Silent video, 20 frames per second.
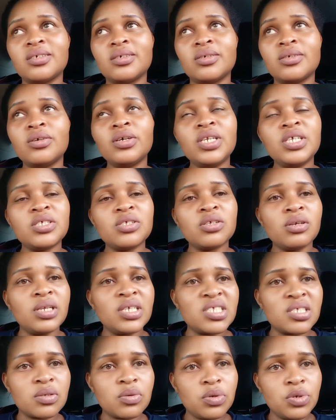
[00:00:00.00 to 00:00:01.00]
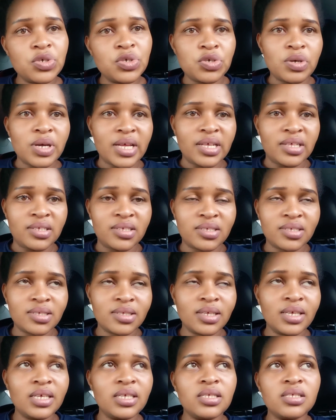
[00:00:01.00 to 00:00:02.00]
God is always good to us.
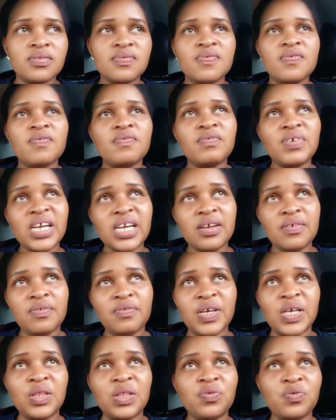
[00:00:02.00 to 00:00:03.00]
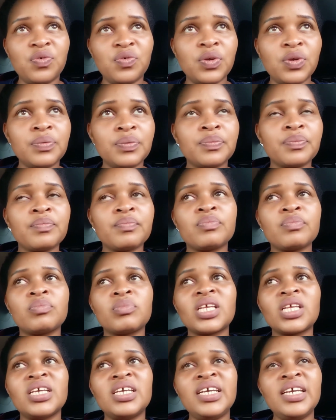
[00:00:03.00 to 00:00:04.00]
He's very faithful.
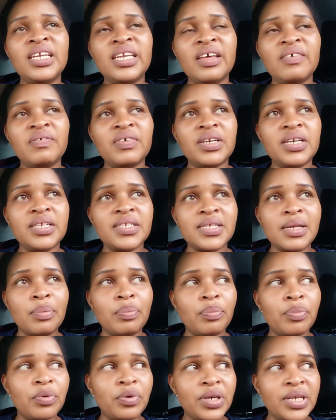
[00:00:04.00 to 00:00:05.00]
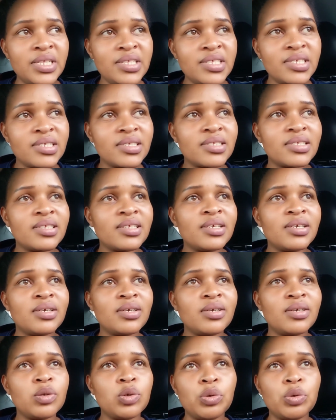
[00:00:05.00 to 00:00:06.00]
He never disappoints.
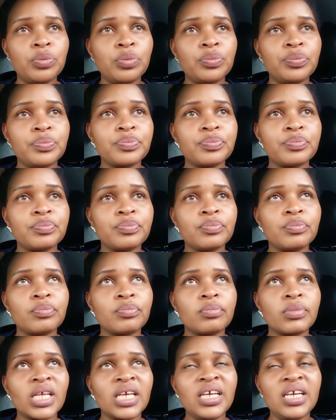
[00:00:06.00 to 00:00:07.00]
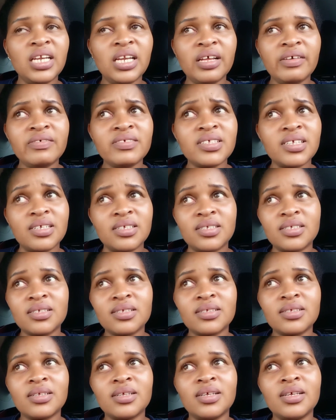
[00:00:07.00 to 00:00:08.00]
No. He loves us.
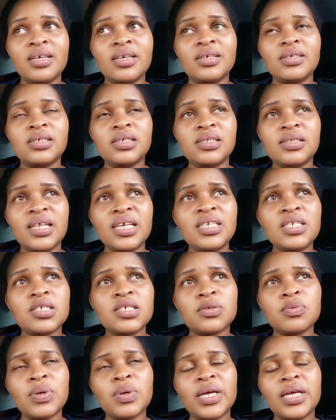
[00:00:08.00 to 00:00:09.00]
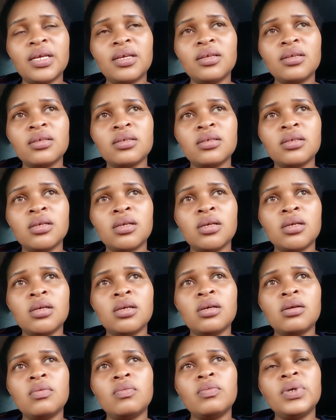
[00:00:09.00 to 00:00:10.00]
And that's why
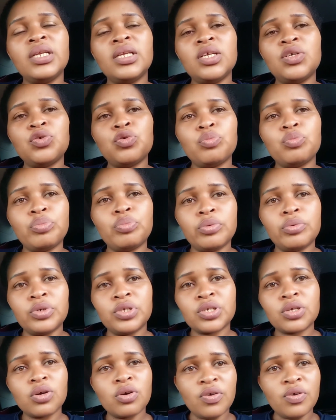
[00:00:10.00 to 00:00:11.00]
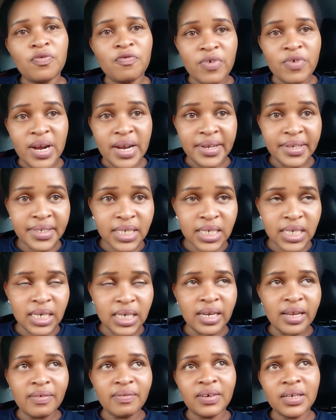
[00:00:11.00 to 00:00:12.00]
we need to put God first in
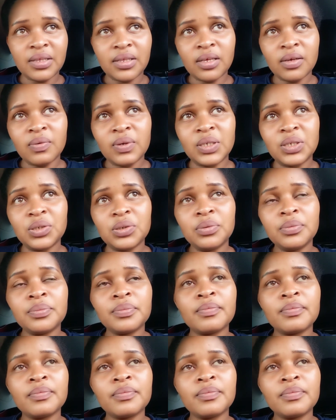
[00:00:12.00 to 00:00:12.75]
everything we do.